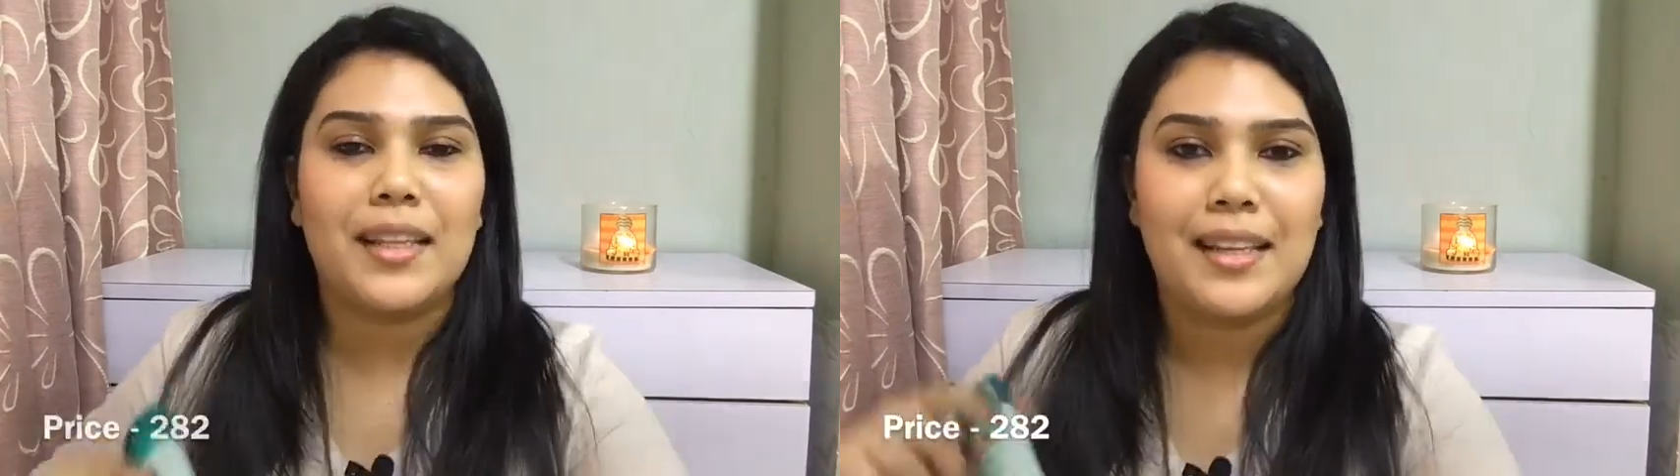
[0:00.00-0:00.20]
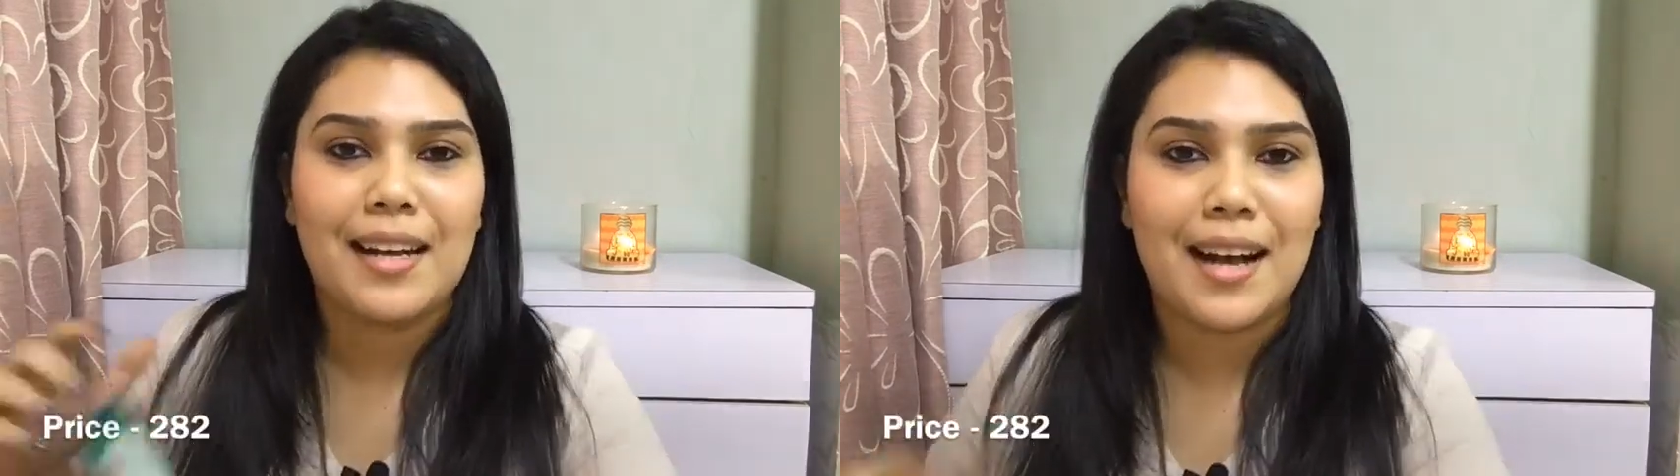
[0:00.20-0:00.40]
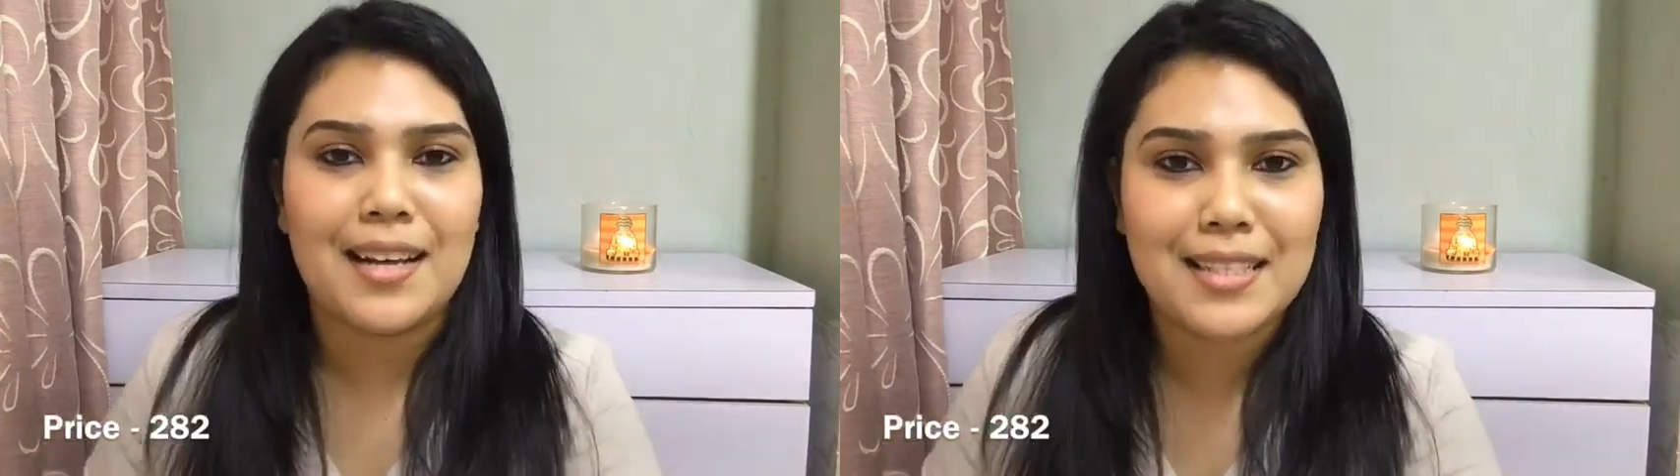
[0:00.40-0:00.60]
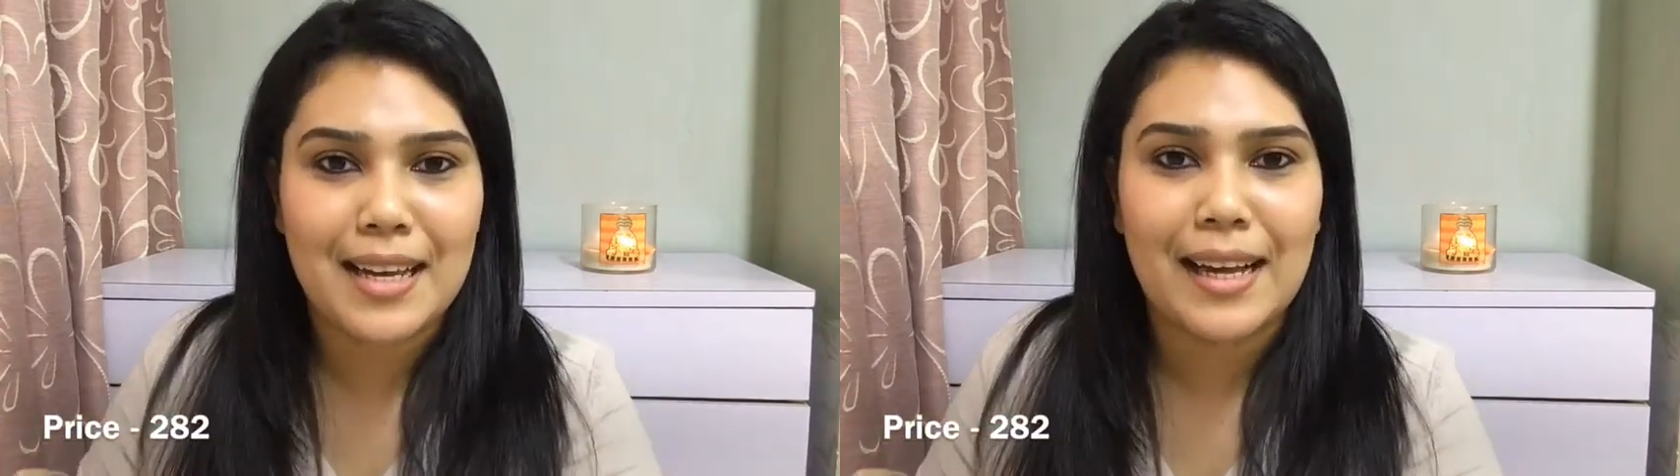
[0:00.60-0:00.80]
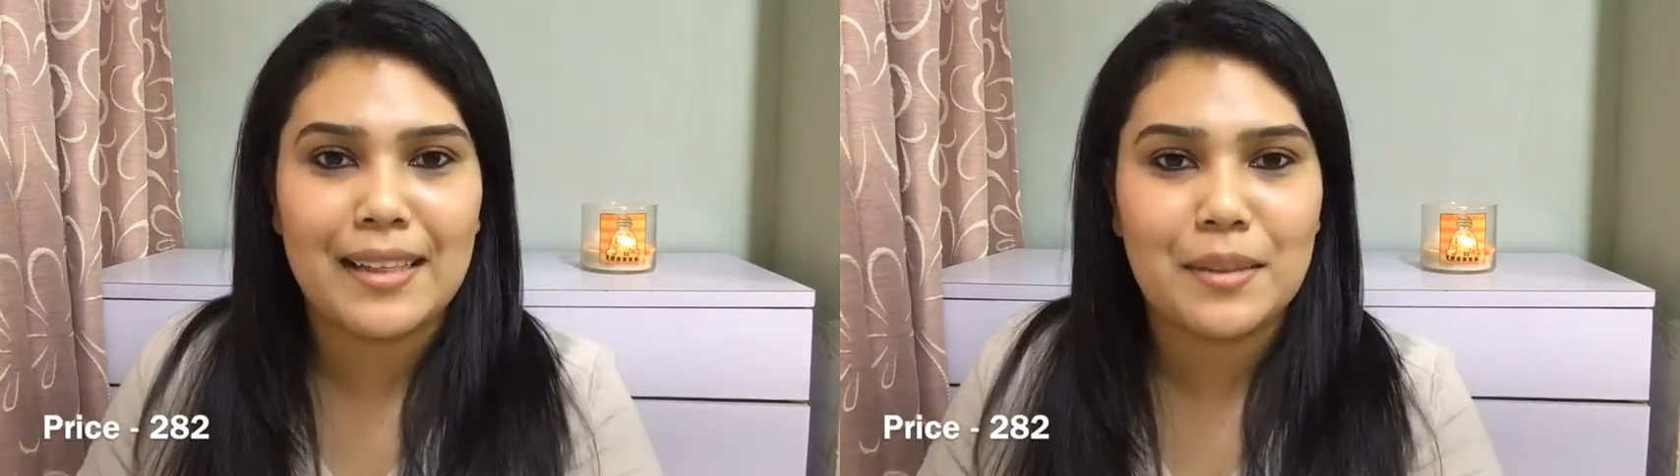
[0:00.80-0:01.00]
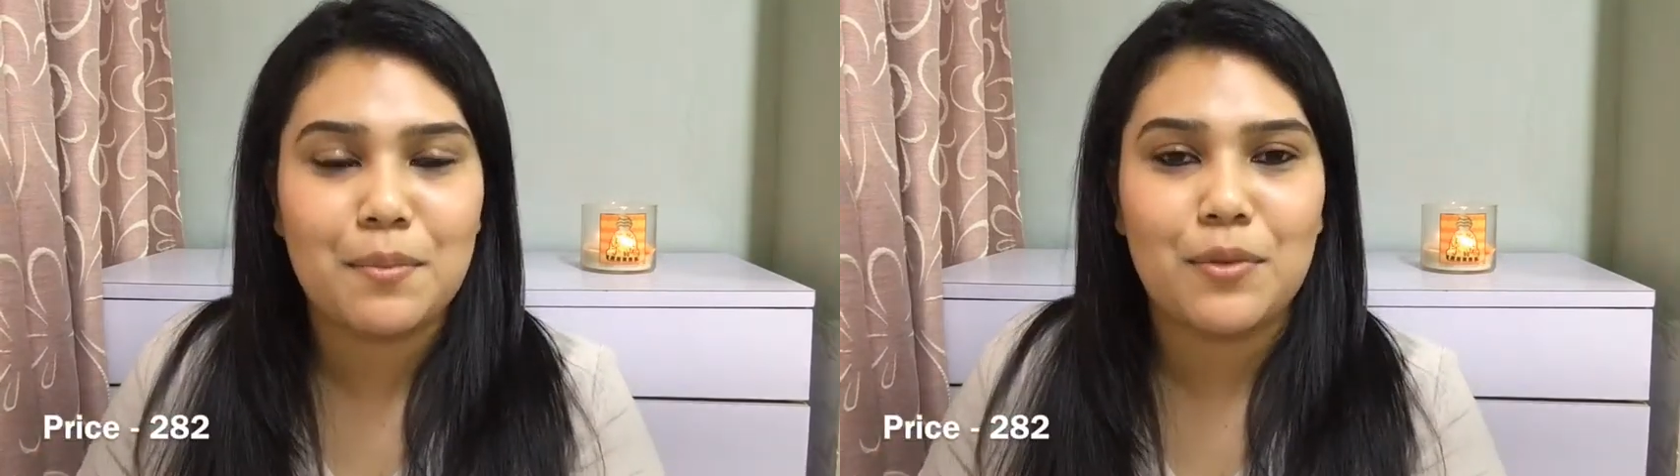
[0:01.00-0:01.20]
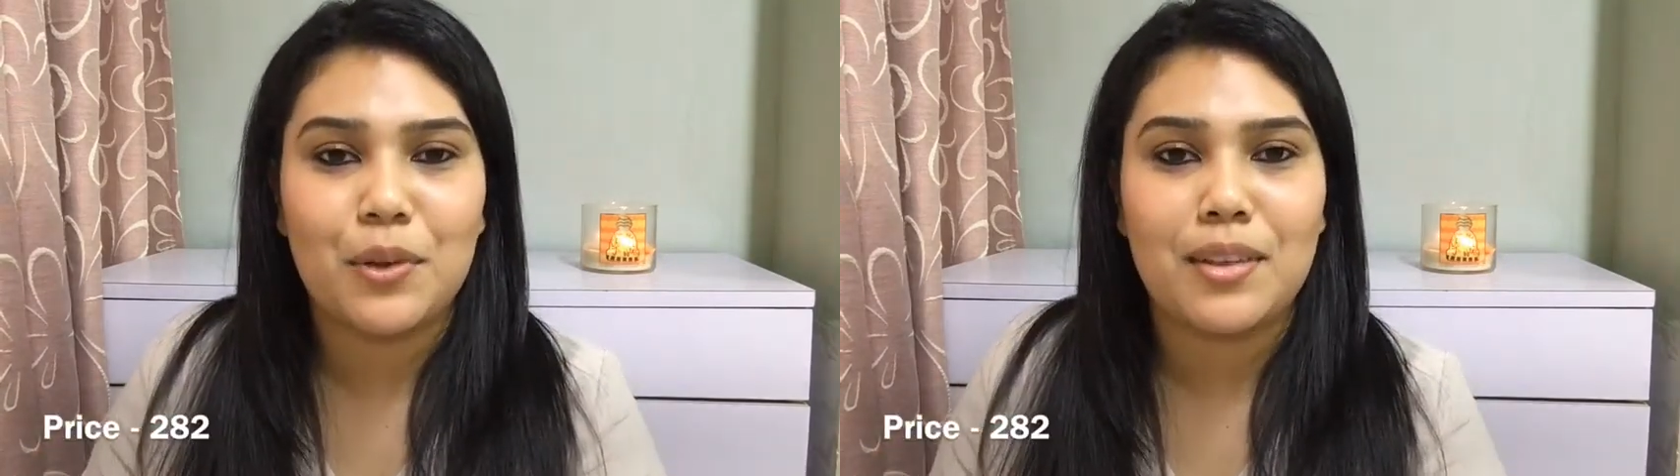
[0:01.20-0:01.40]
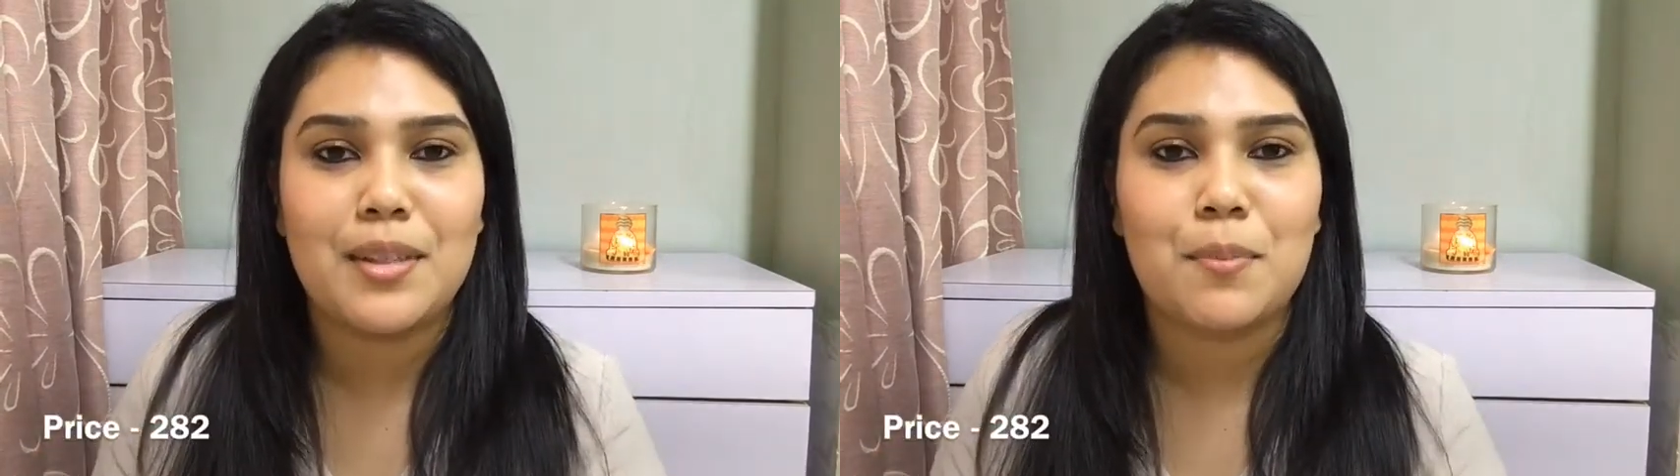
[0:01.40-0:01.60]
the last item
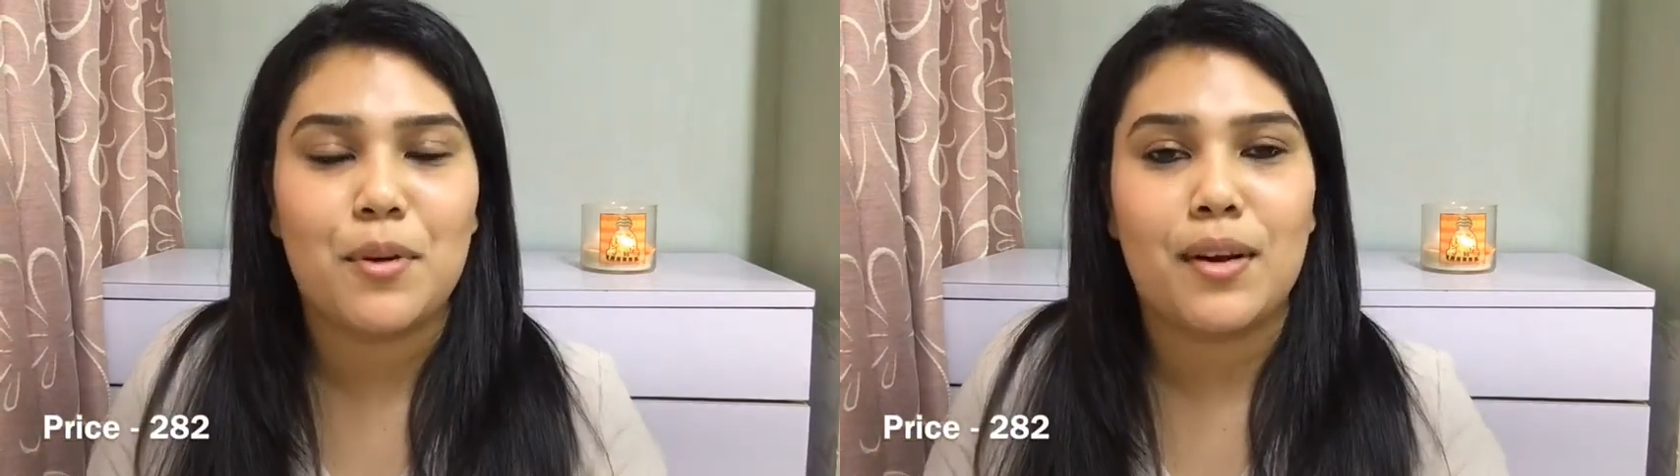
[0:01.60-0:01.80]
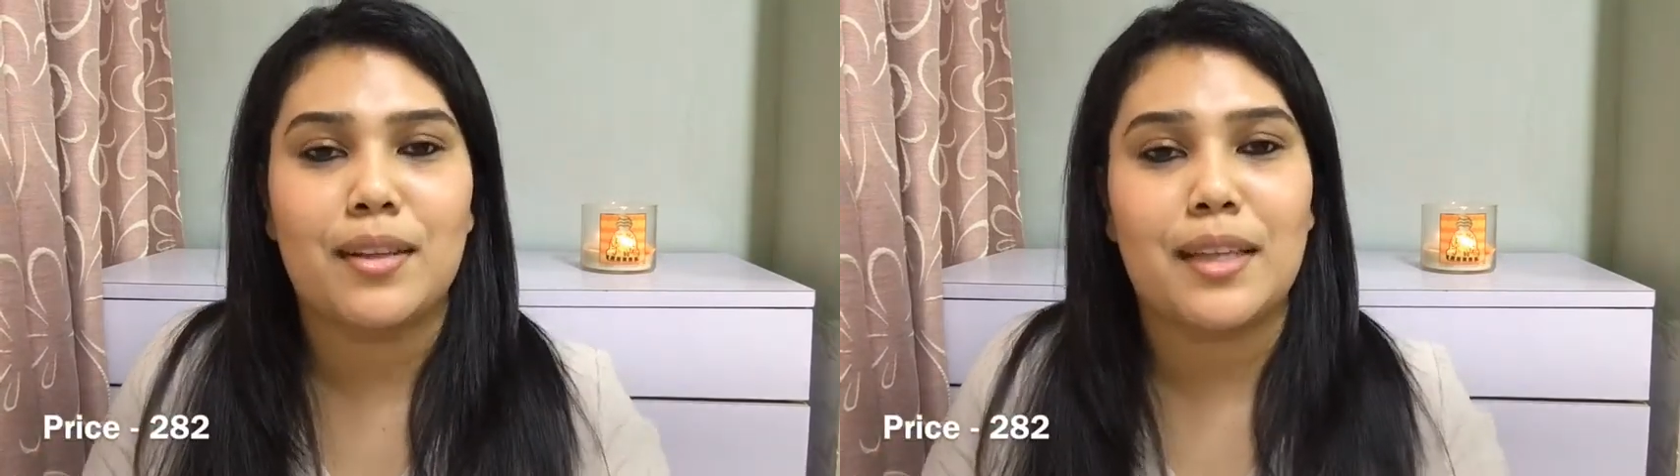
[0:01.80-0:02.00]
for this product